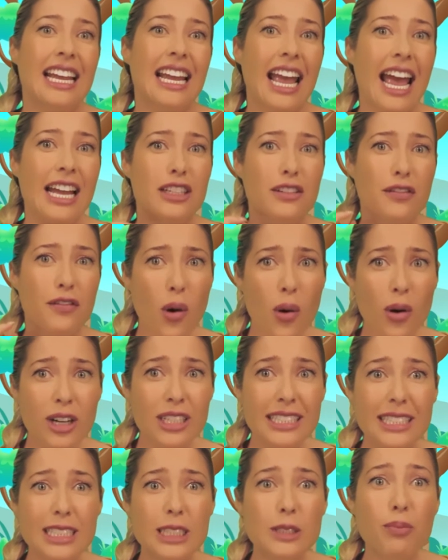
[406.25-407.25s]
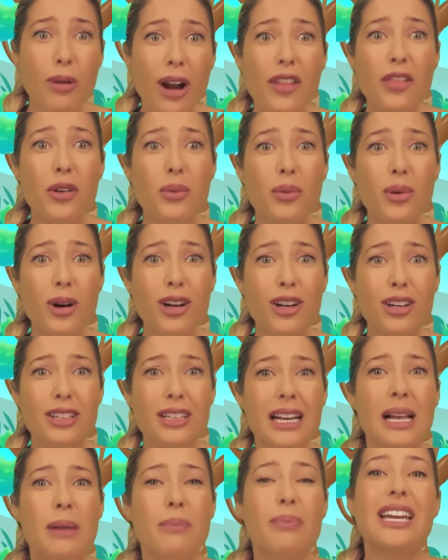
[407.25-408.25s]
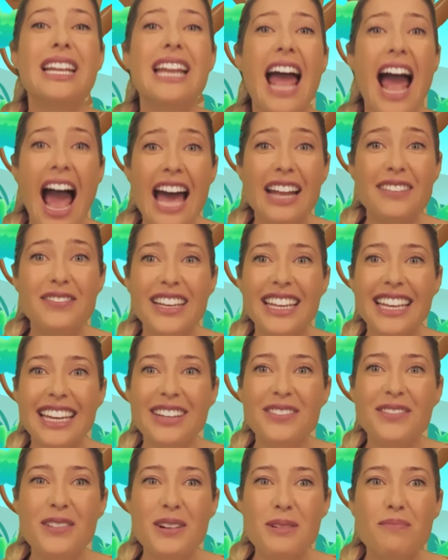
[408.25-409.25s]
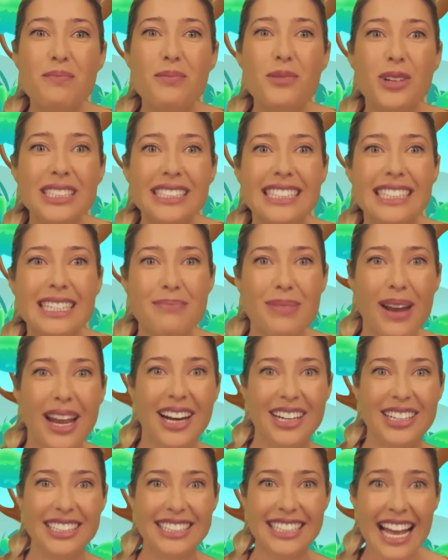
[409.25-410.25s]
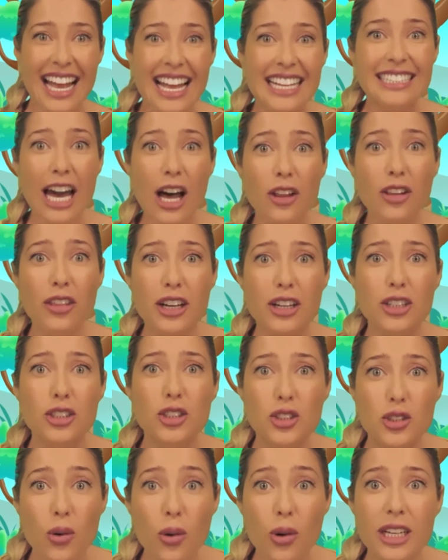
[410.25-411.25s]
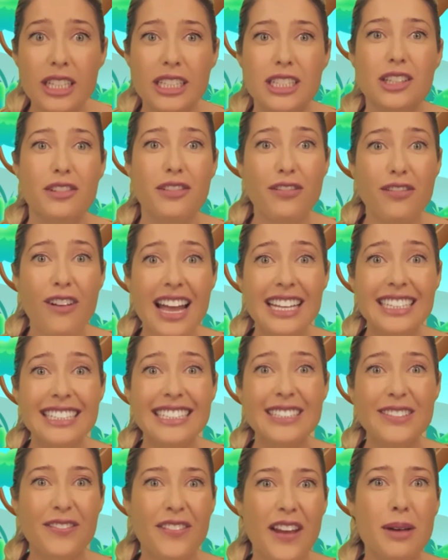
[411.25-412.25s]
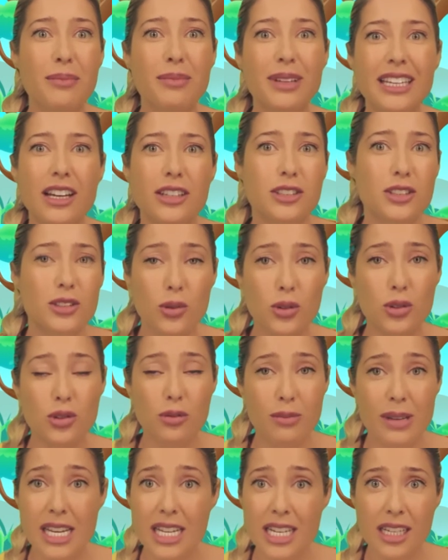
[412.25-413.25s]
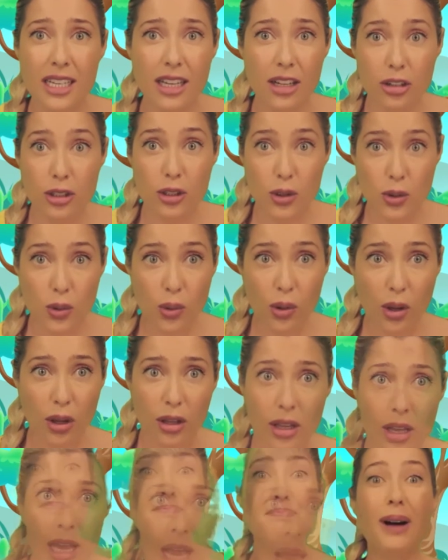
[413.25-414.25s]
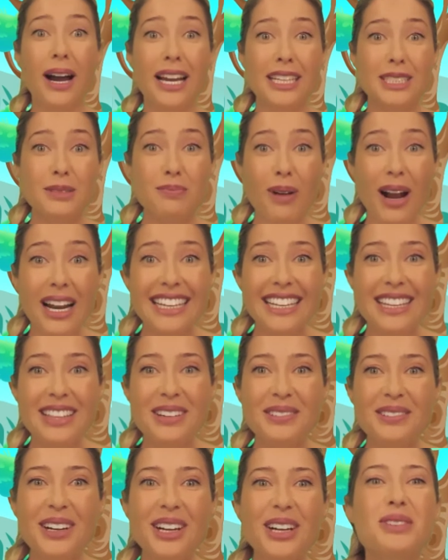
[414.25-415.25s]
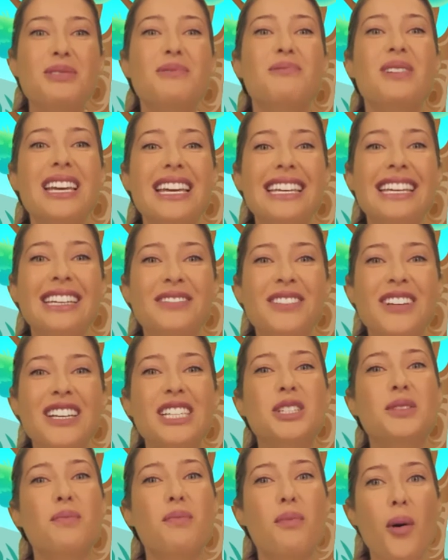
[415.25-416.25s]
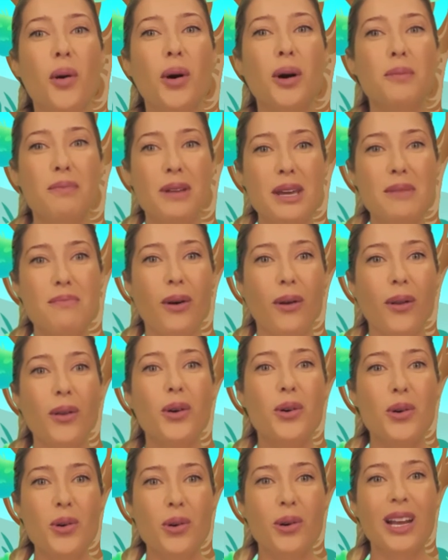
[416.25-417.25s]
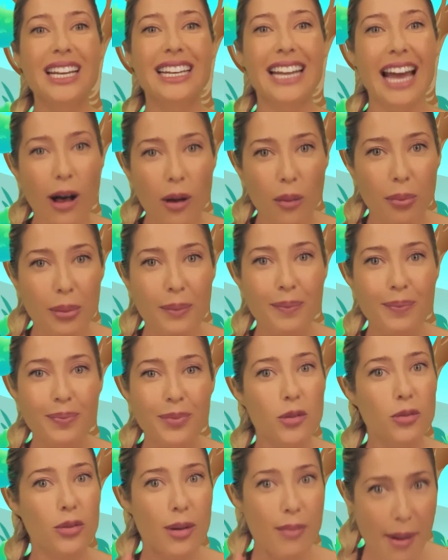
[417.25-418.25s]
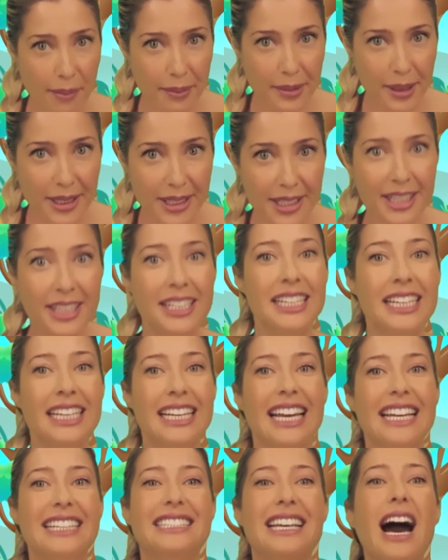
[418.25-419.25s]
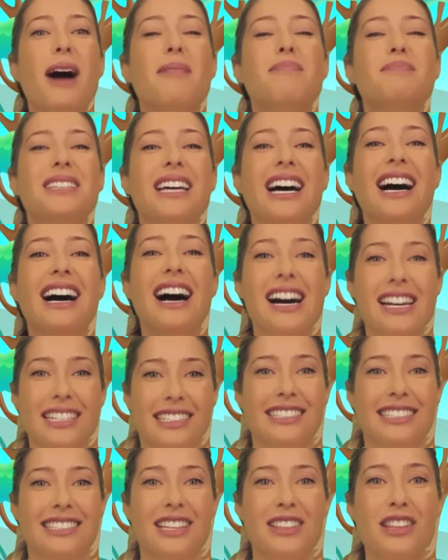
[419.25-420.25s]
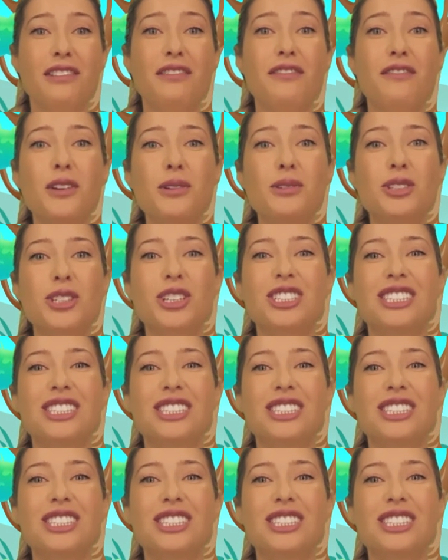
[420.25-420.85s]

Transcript: And of course, spread the word. Be an advocate for grizzly bears. Tell their story to your friends, family, on social media, or at school. By spreading the word, we can reach more people who can help. Remember, it's up to us, the future